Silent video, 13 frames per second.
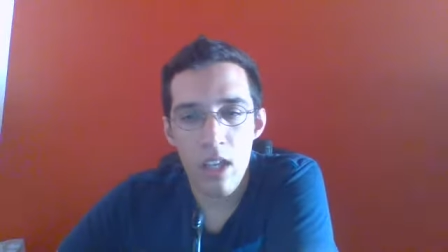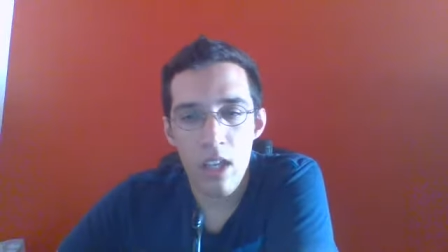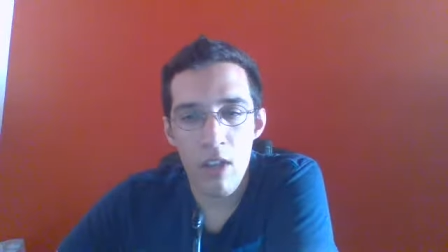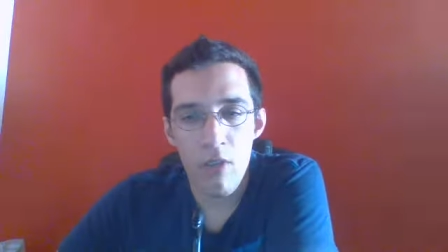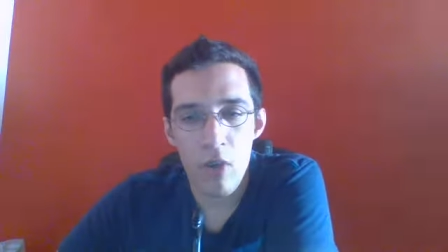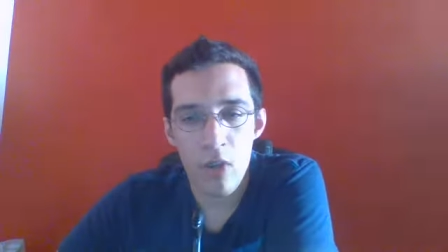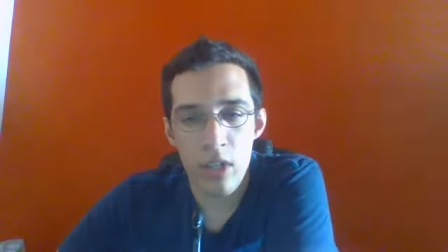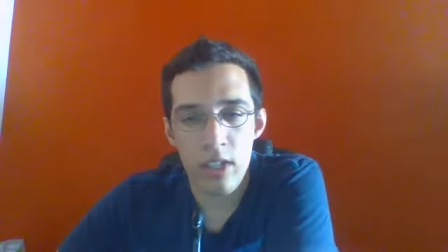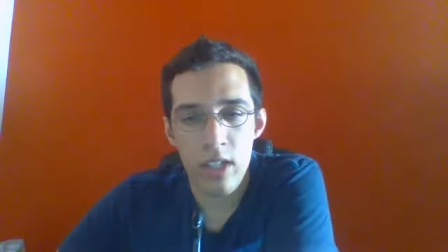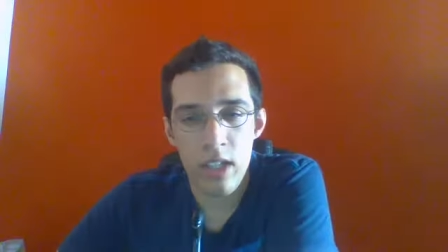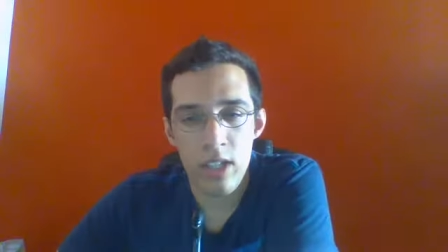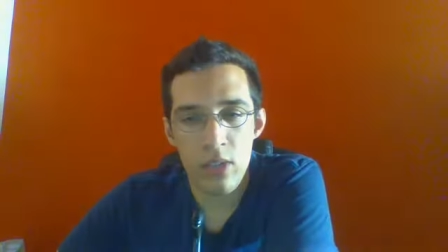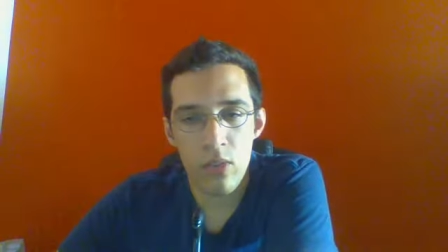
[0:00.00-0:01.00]
If you're
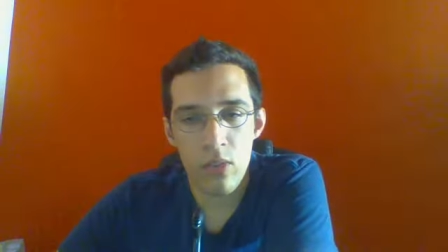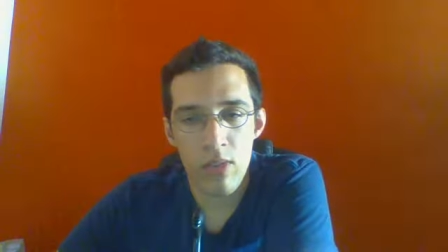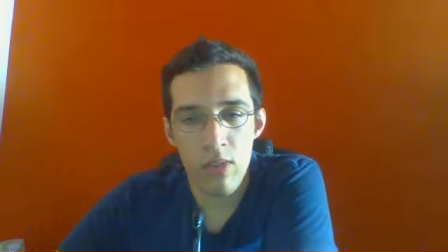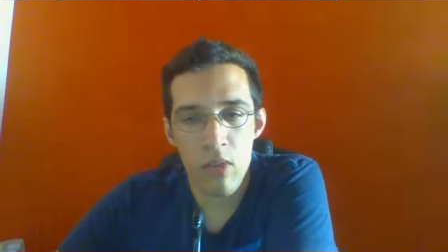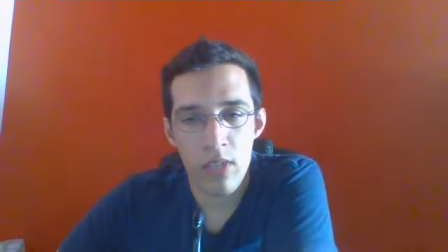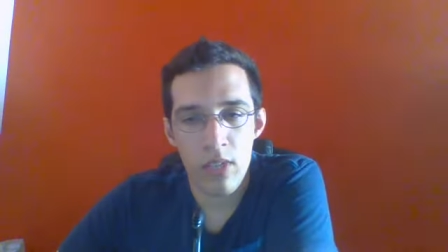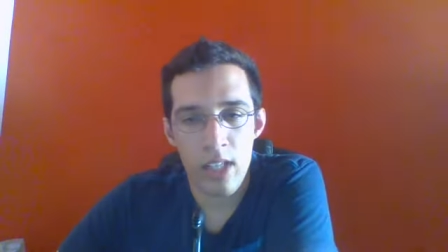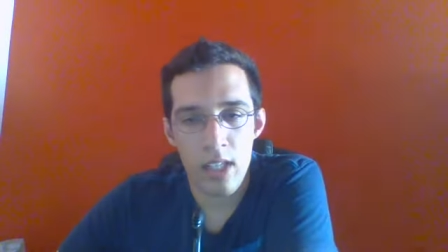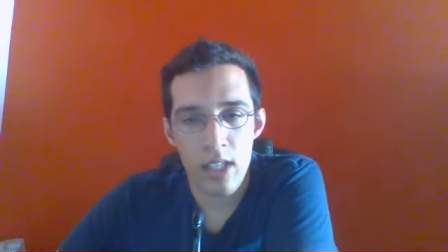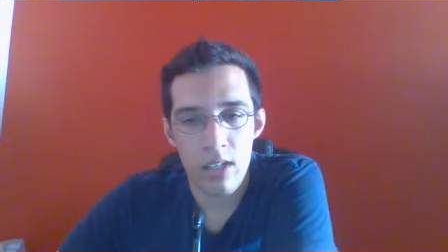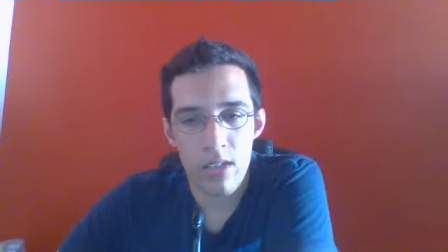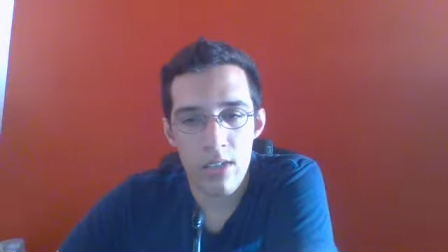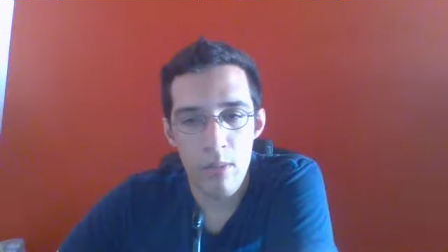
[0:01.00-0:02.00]
content to live on that
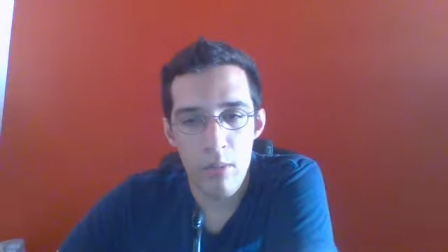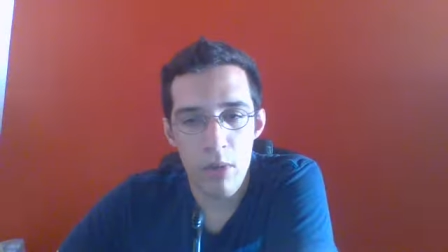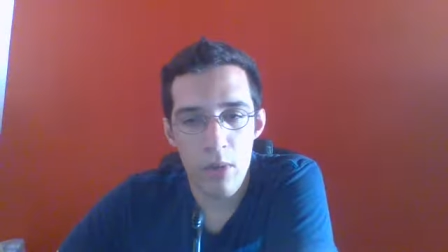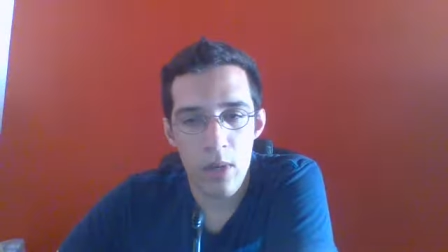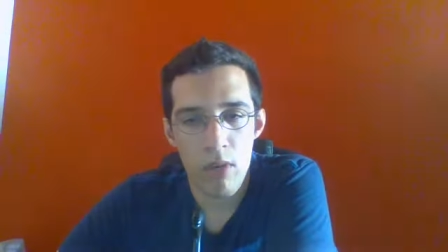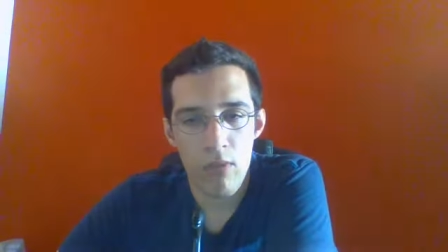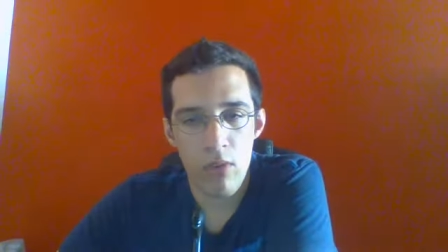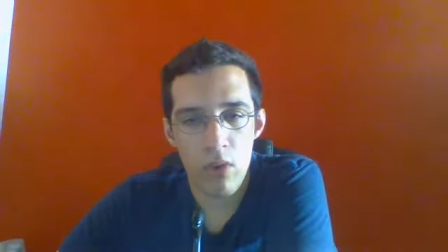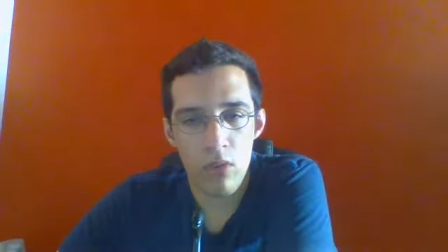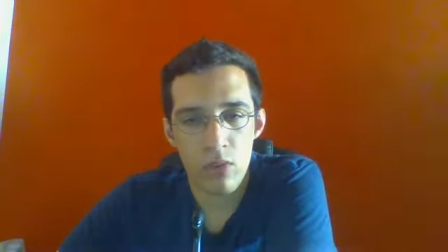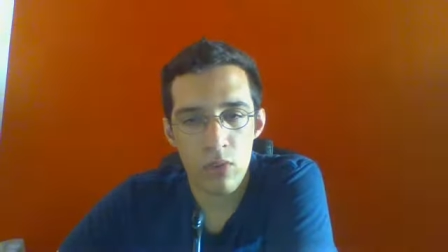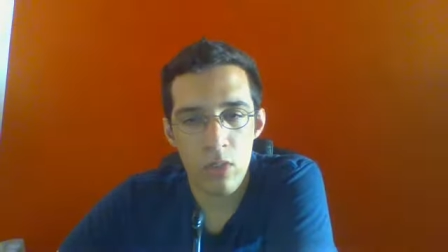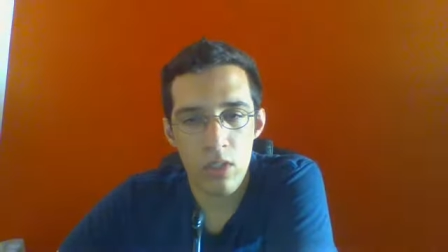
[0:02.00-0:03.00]
little submarine of
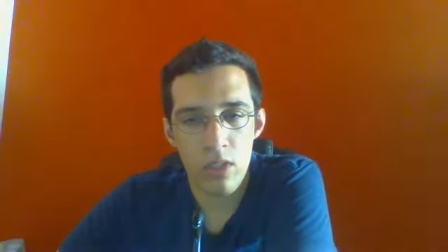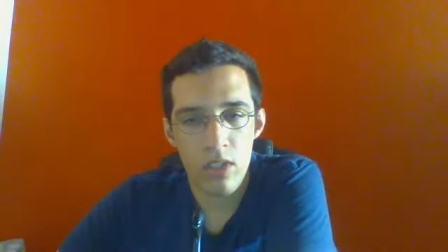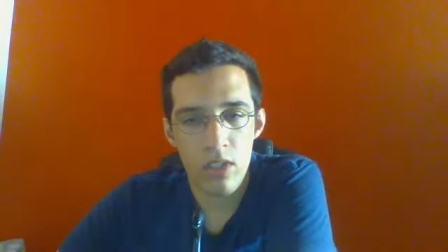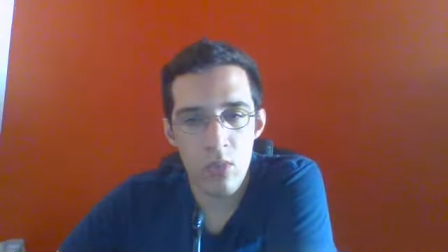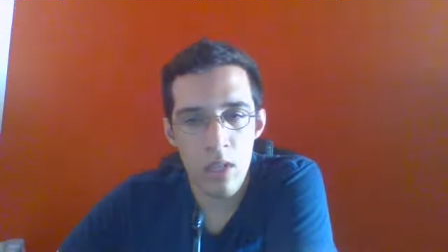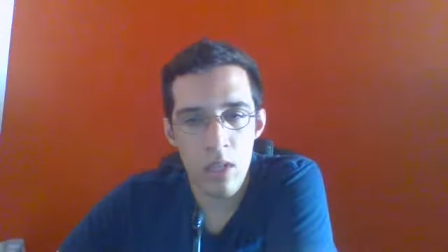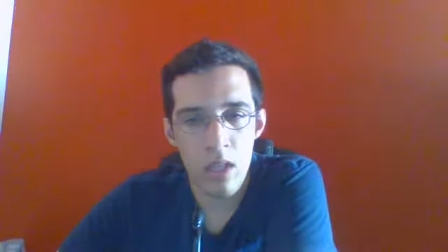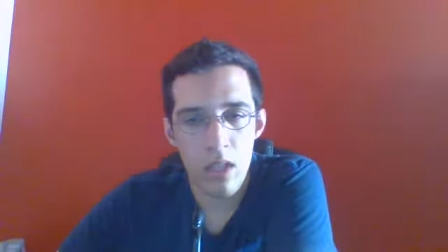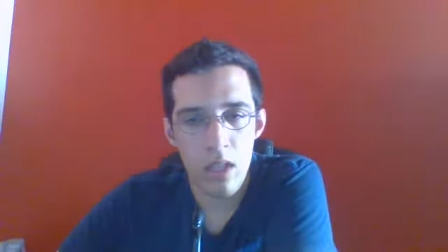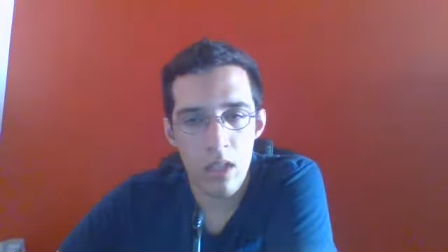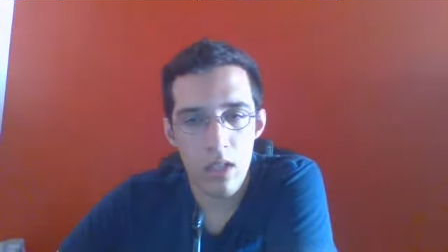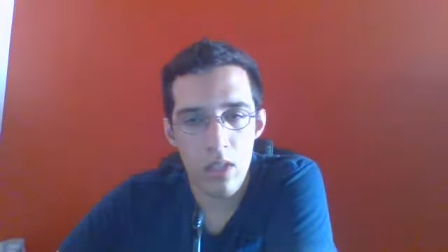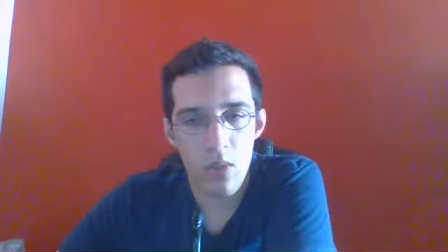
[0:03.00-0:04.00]
yours, we'll, we'll,
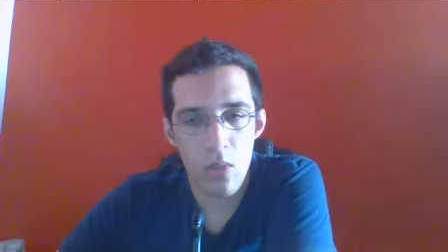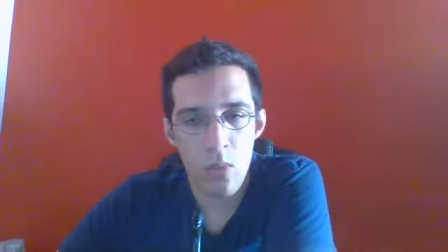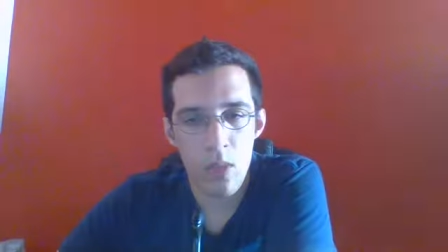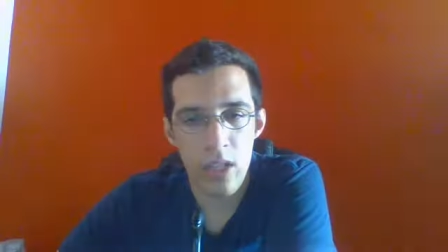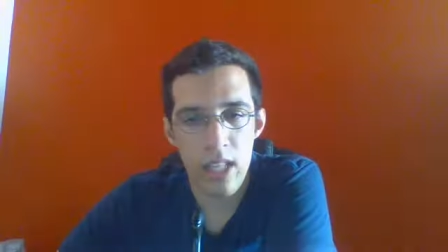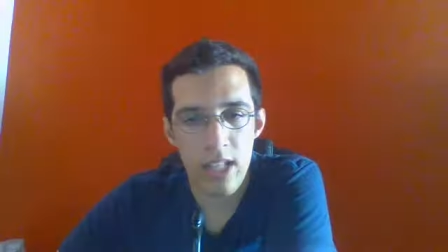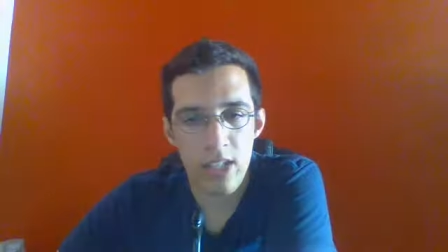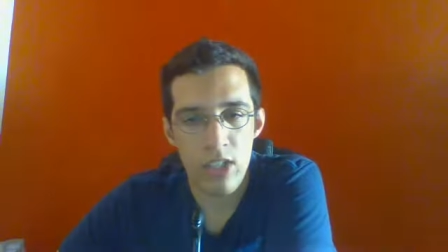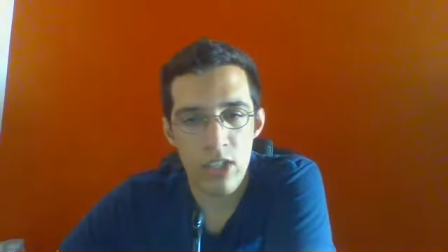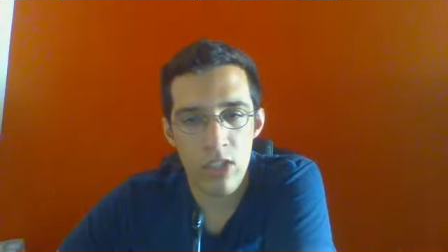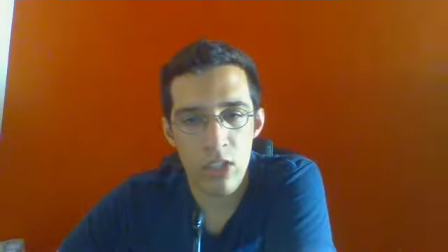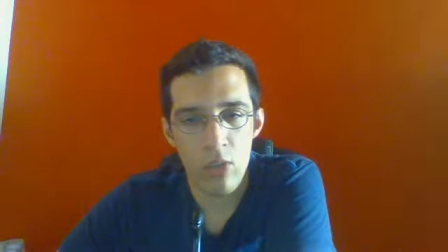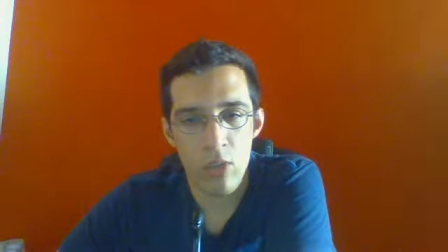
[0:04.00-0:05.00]
we'll let
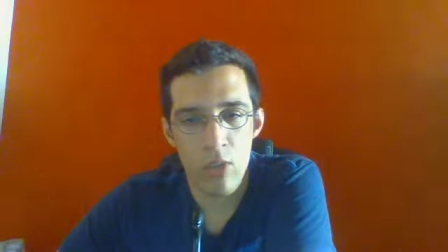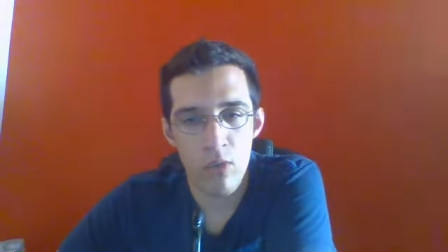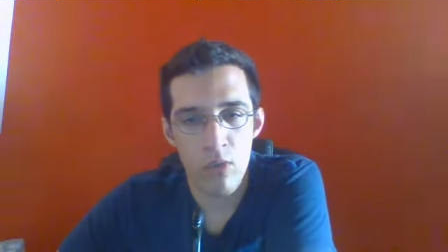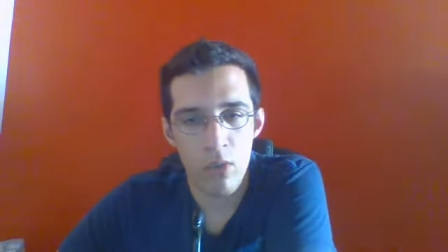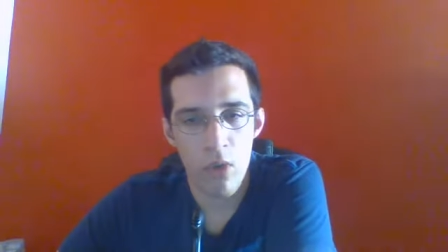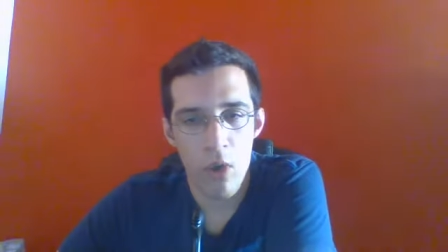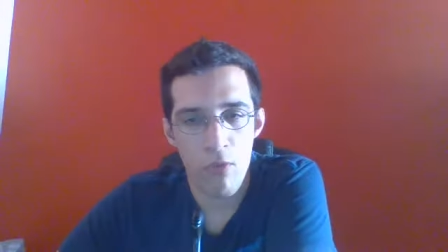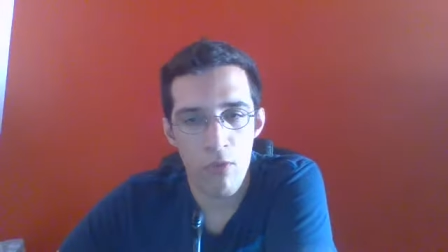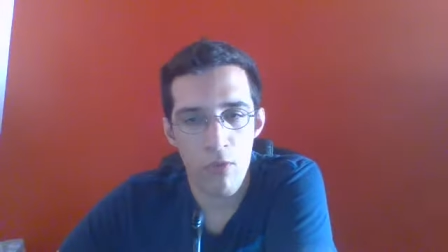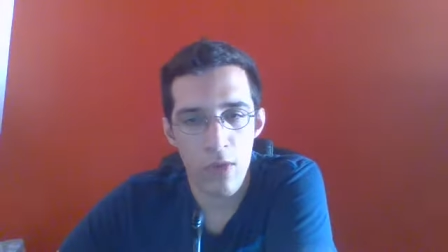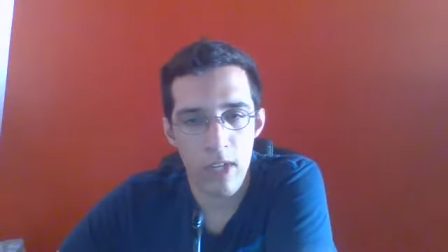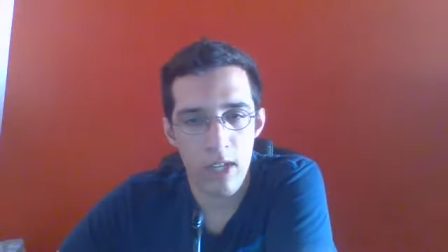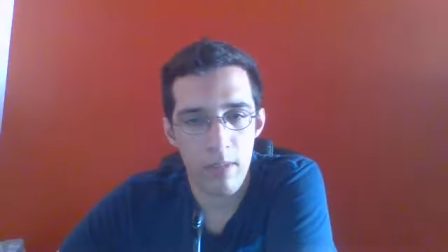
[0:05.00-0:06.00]
just the two of you go
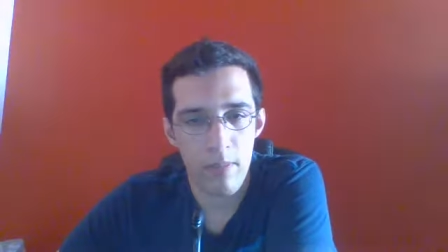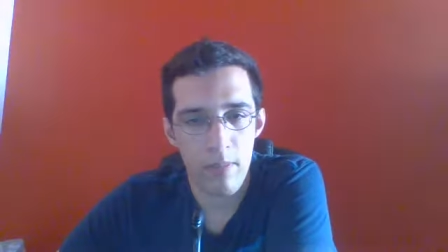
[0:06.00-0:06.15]
free.